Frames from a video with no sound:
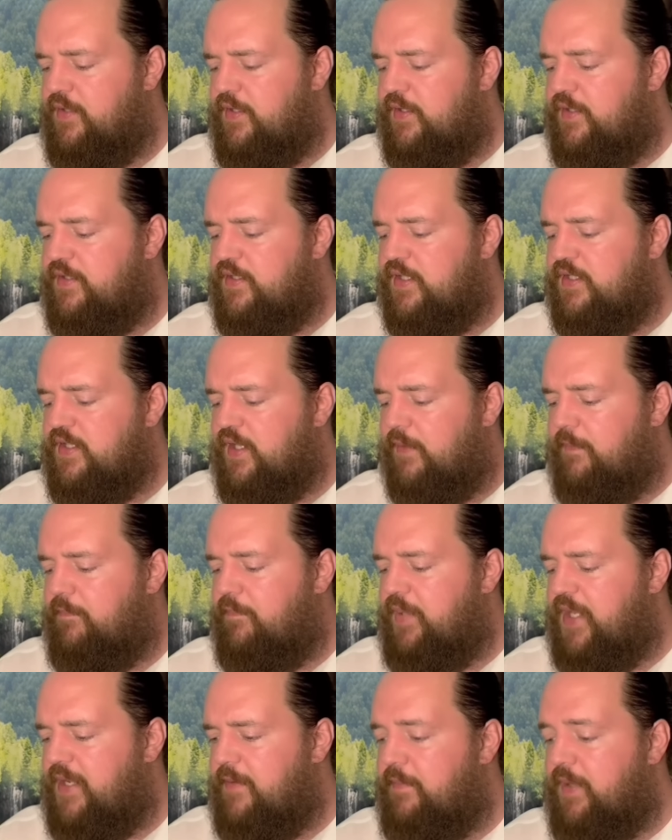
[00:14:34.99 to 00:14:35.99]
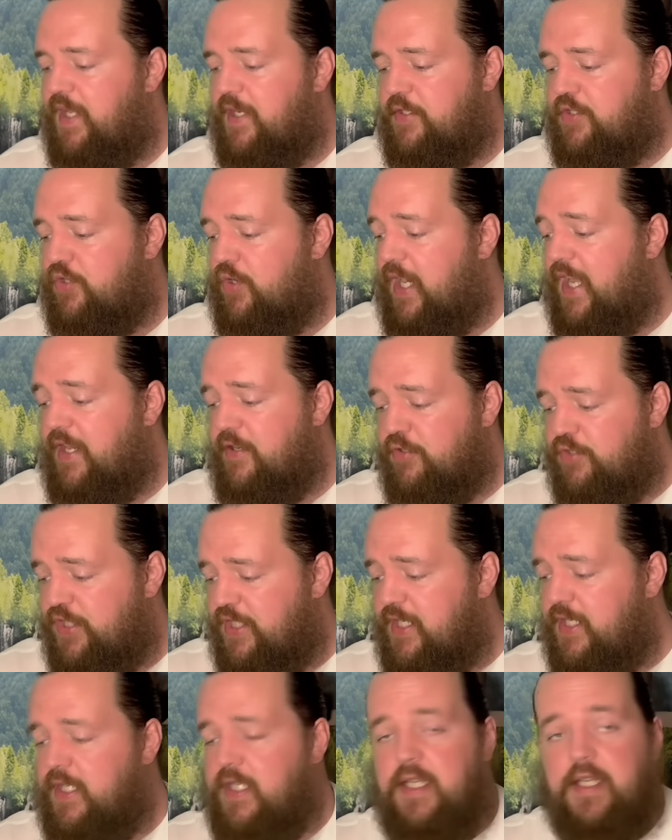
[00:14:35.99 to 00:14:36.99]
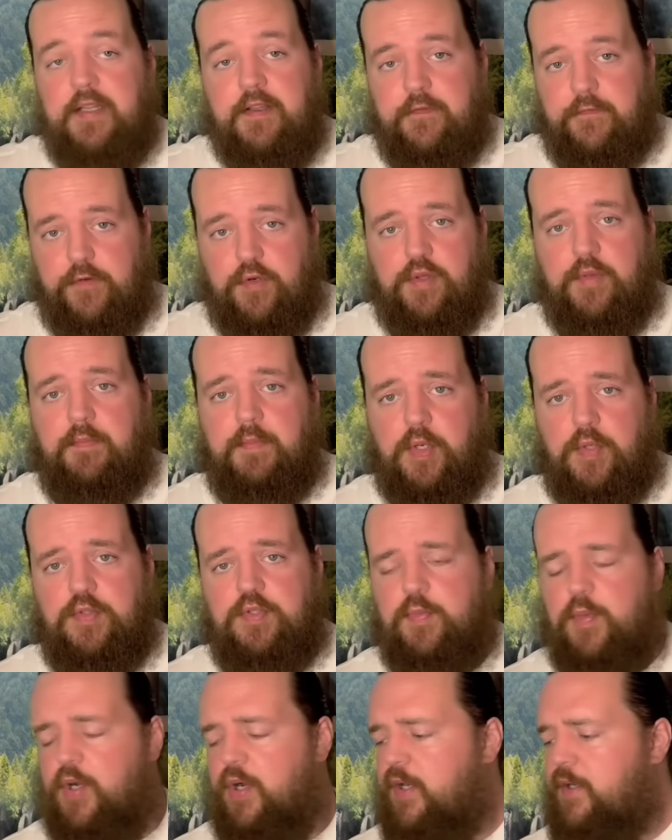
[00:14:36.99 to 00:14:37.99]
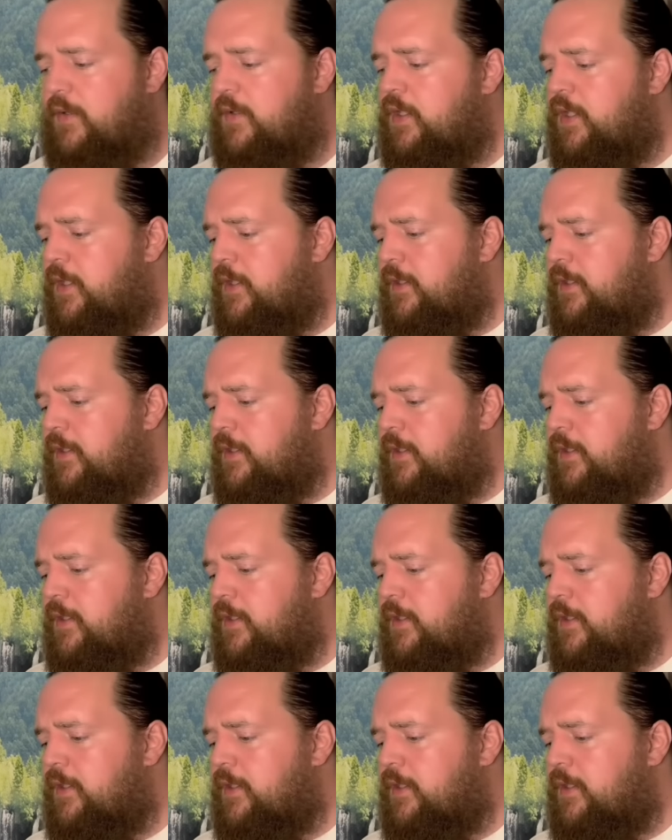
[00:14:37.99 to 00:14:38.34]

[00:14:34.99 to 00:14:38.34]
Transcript: This is like big picture energy for the most part.